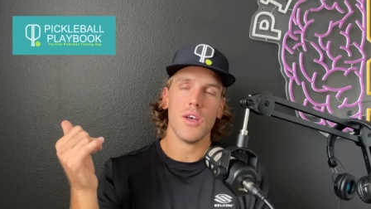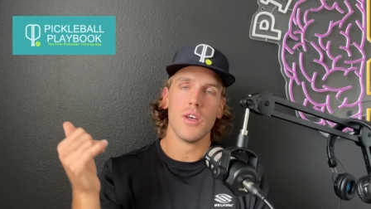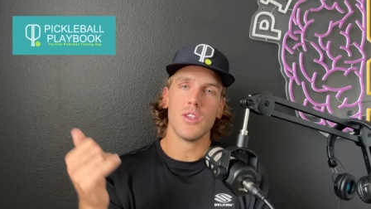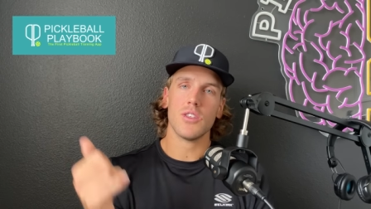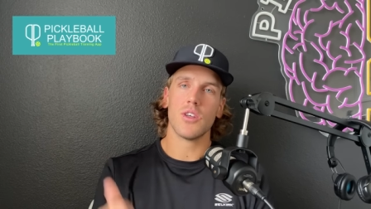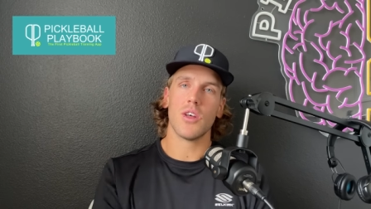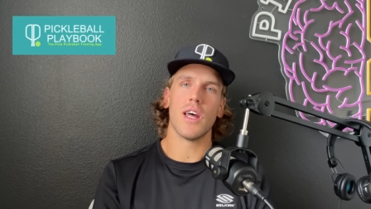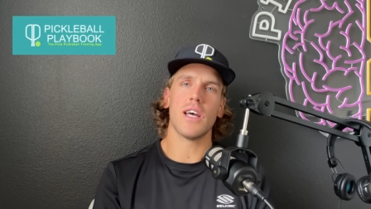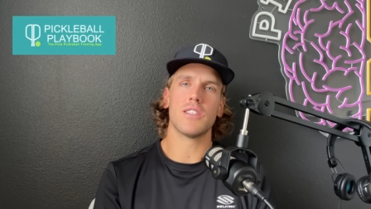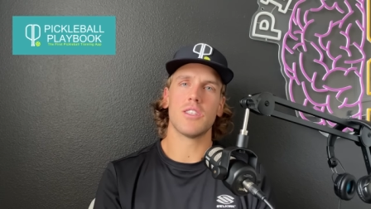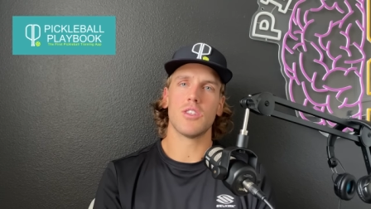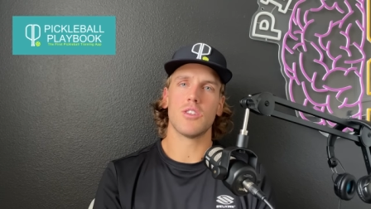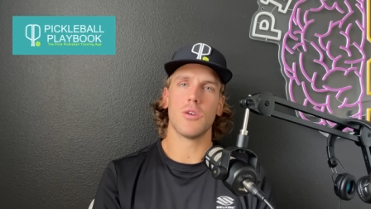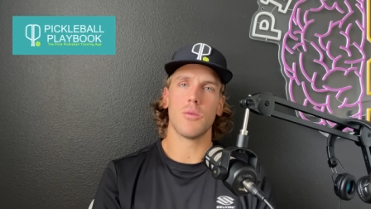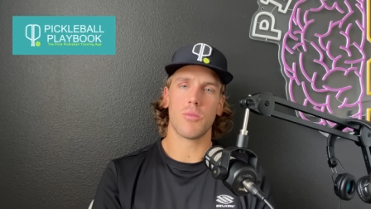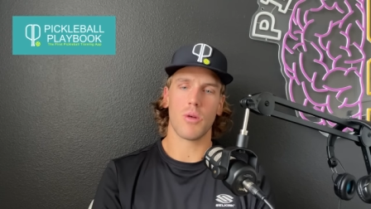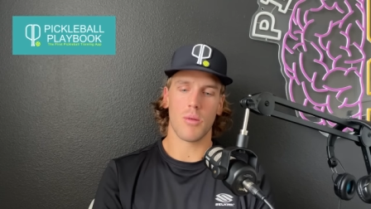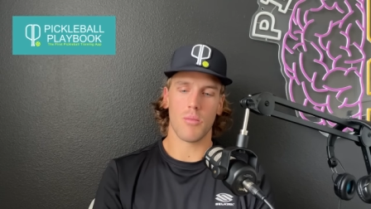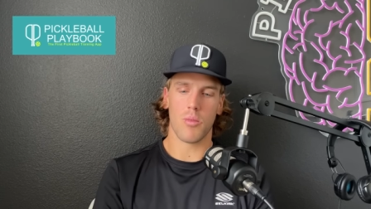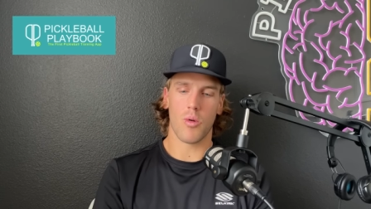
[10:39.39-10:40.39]
So that's a
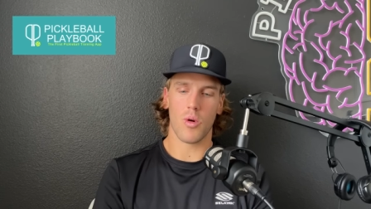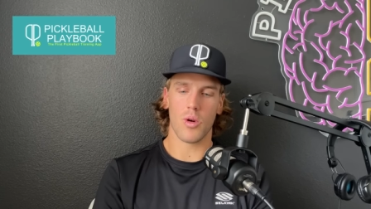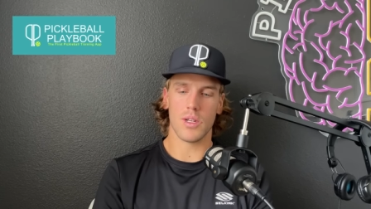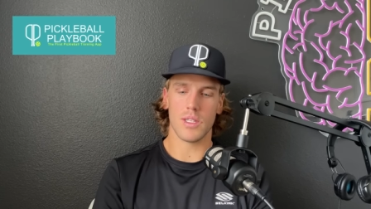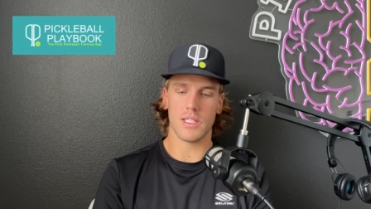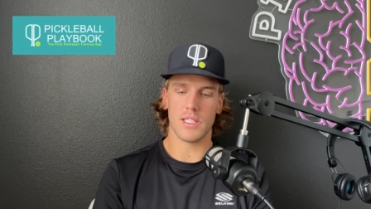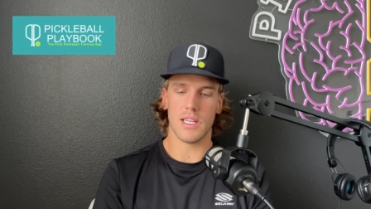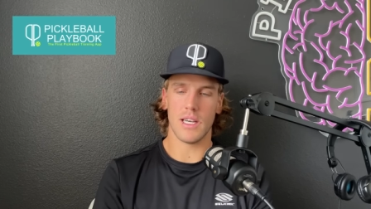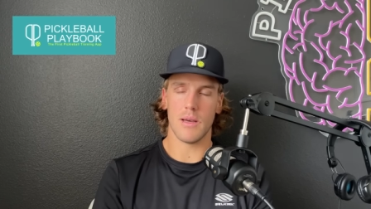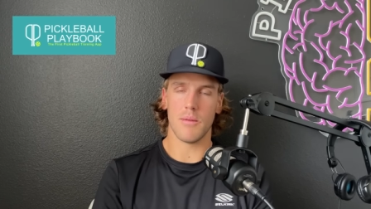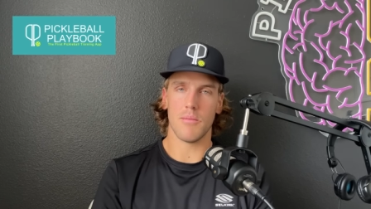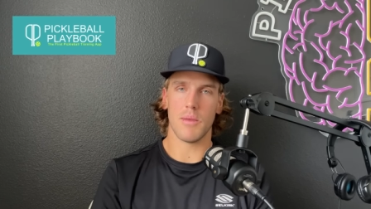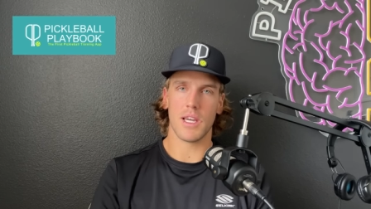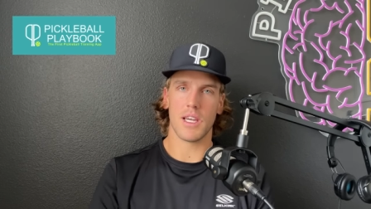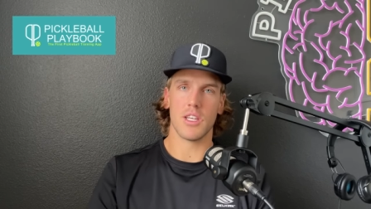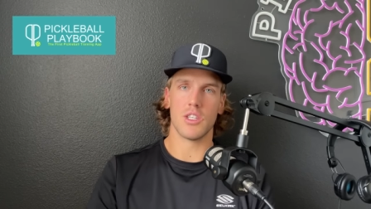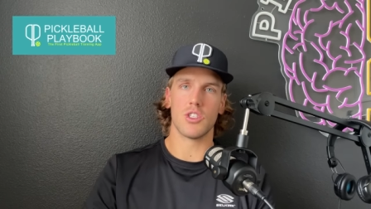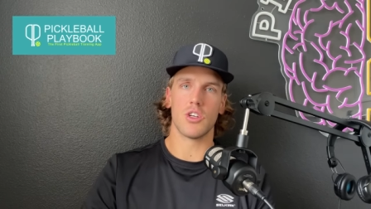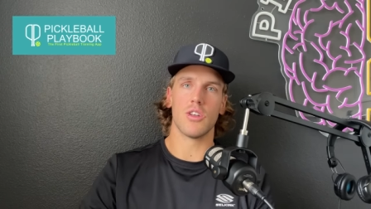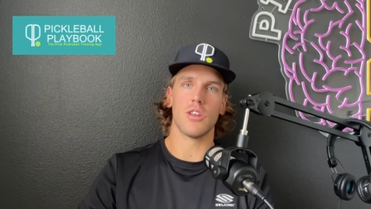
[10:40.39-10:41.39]
super important tip,
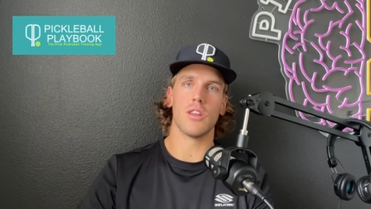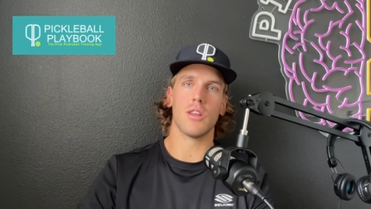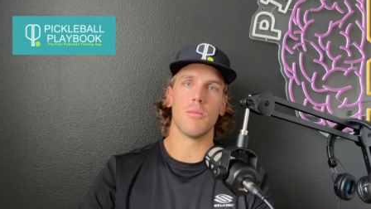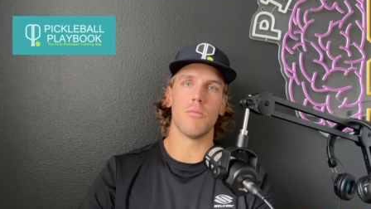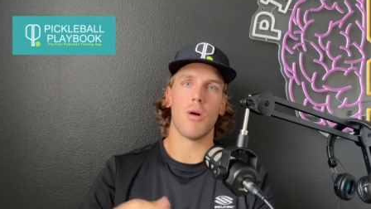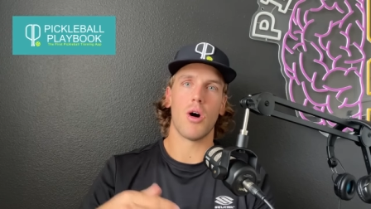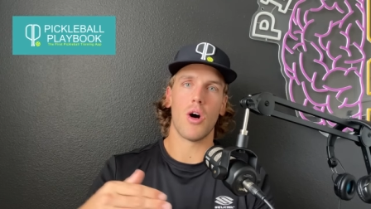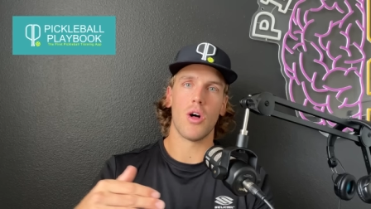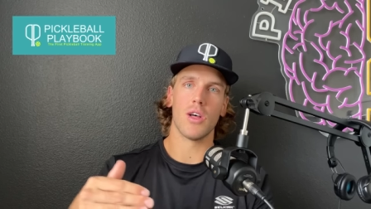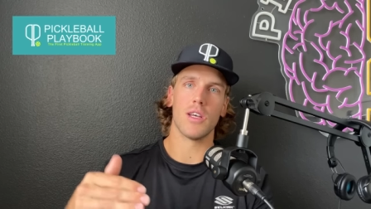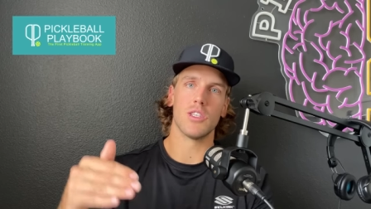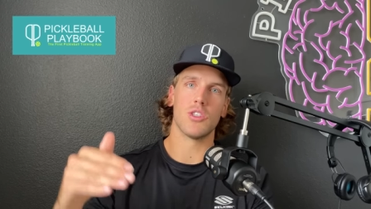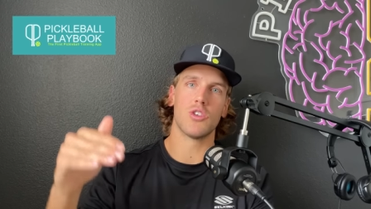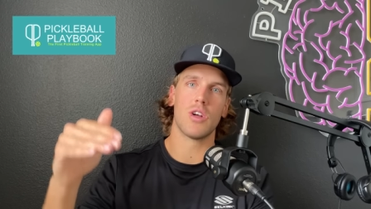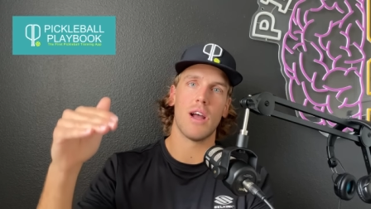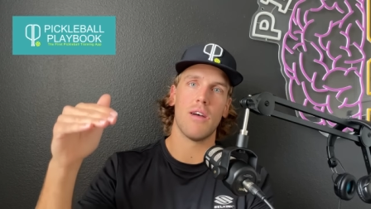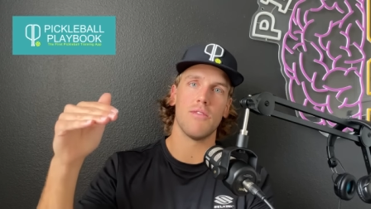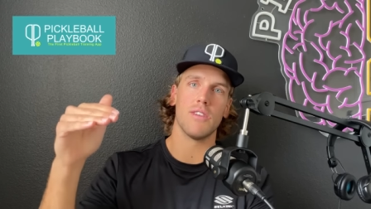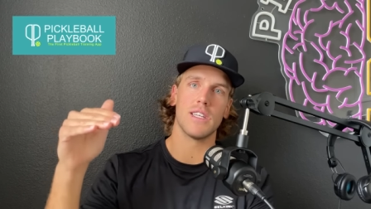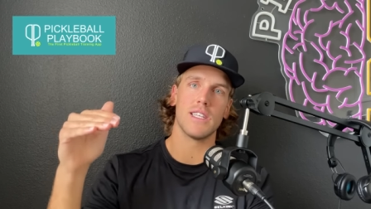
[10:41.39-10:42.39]
making sure that the ball is
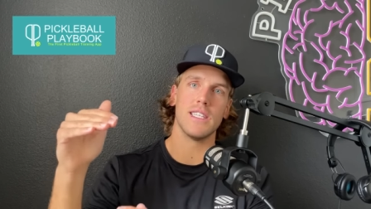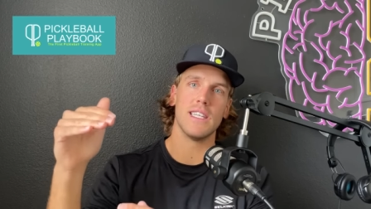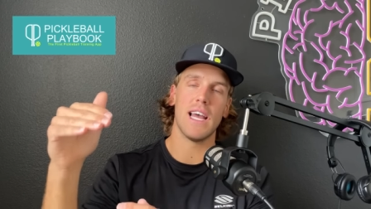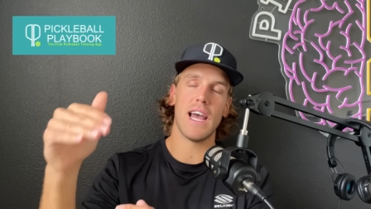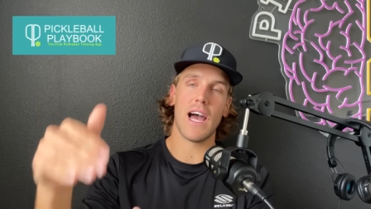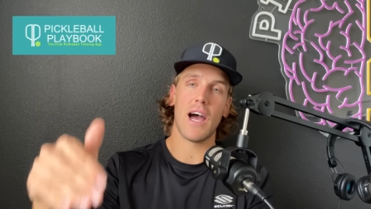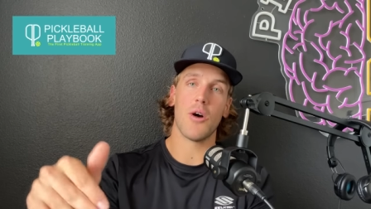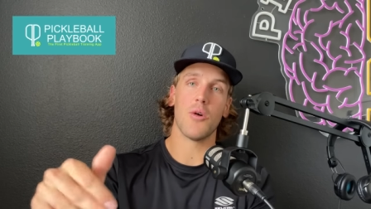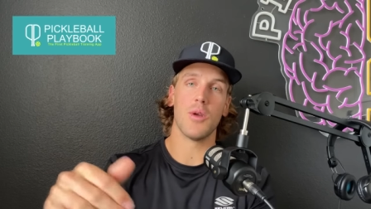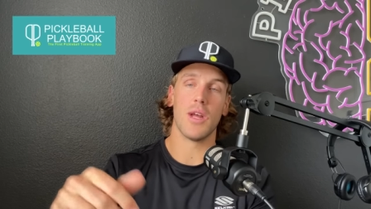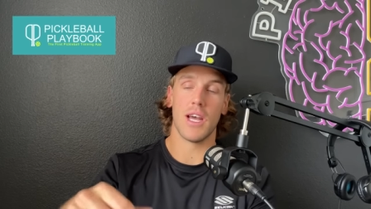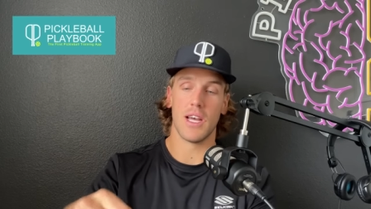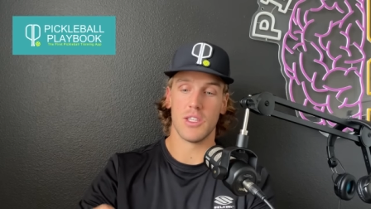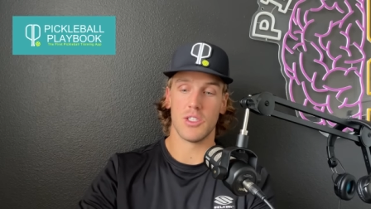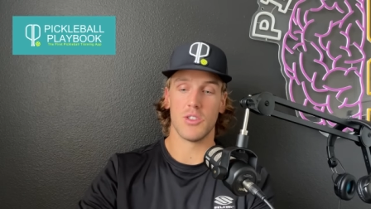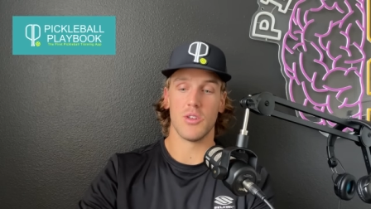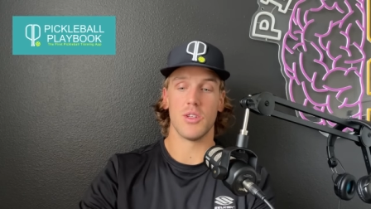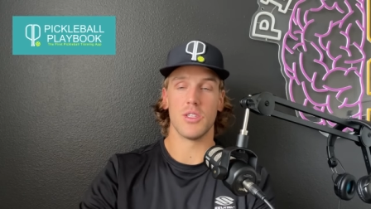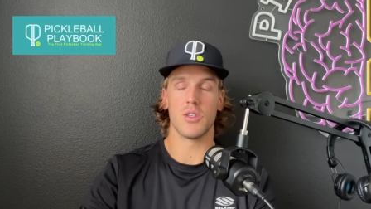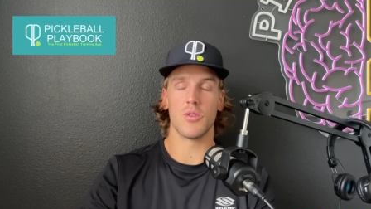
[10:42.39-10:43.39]
traveling down as
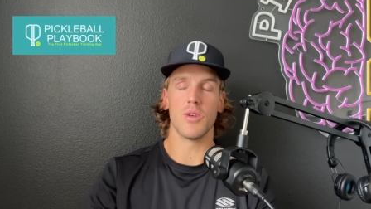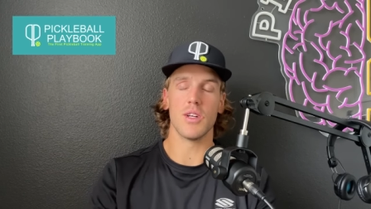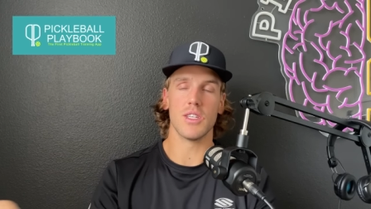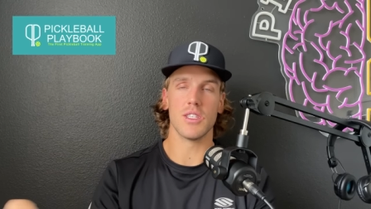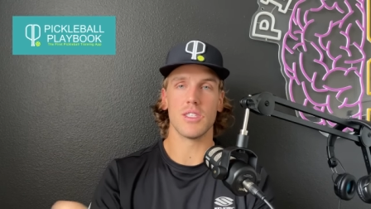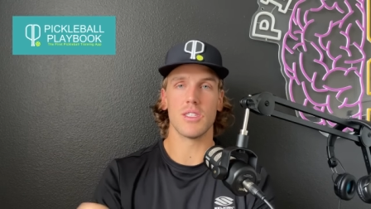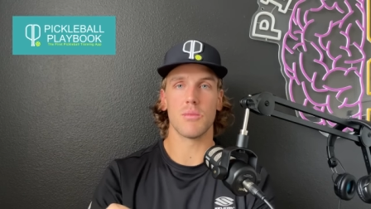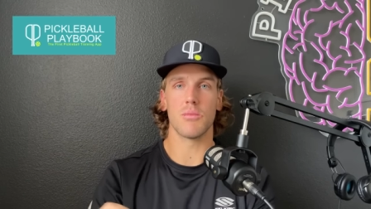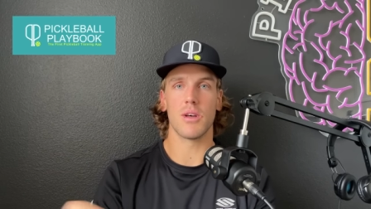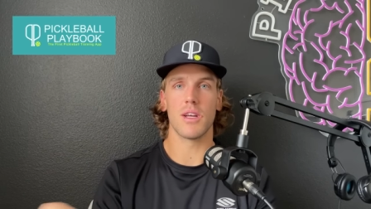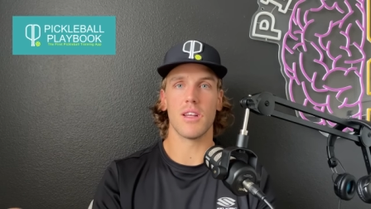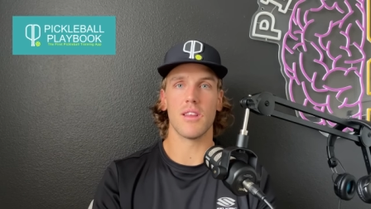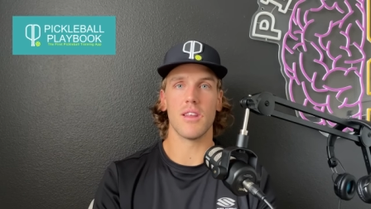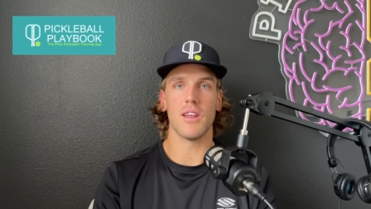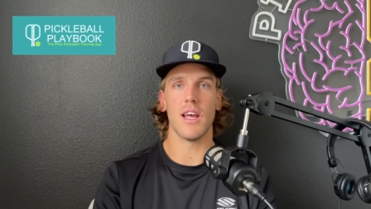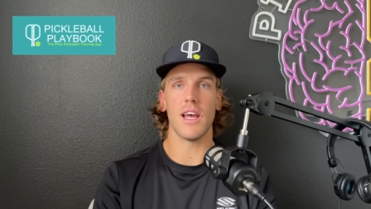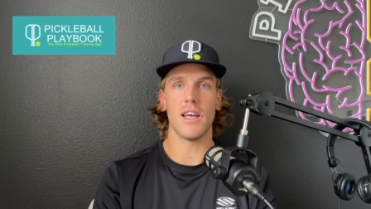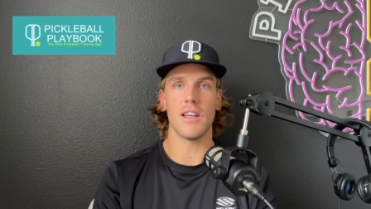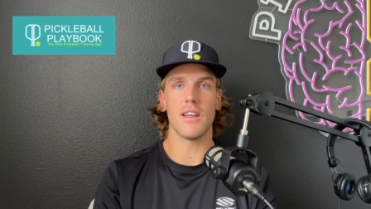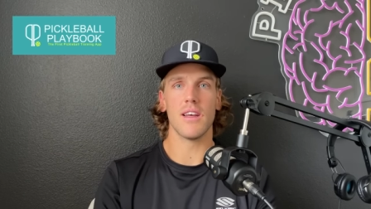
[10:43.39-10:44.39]
soon as it reaches the plane of the
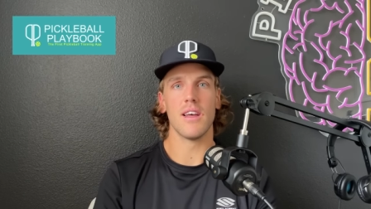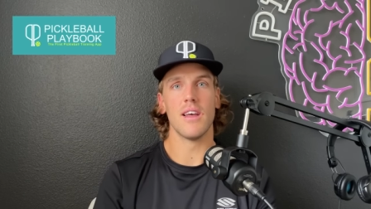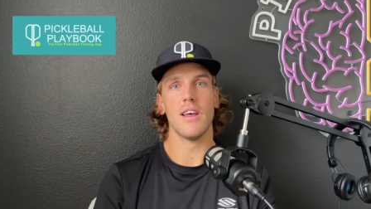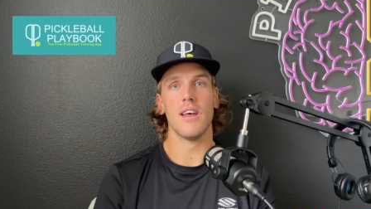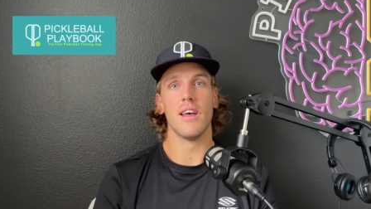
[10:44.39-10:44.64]
net.